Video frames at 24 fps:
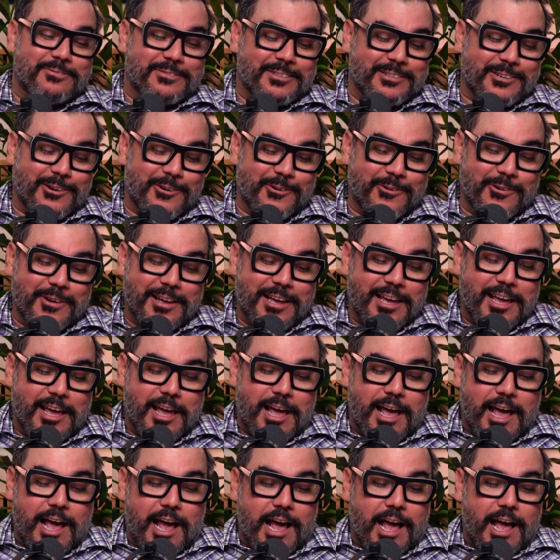So,
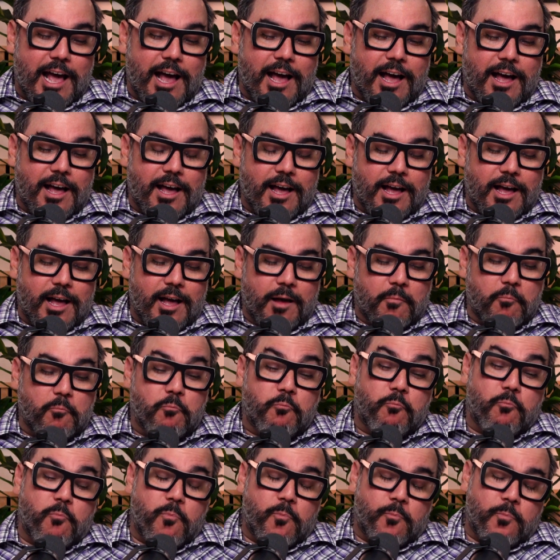
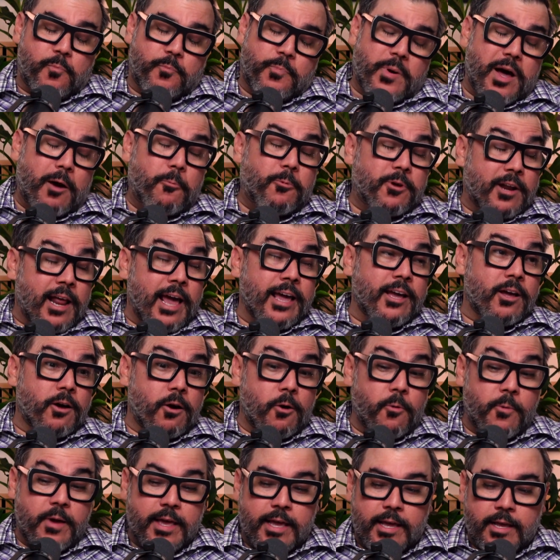but when I
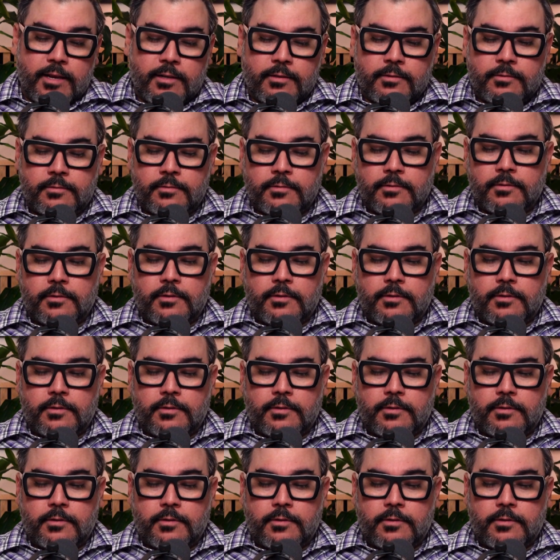go in,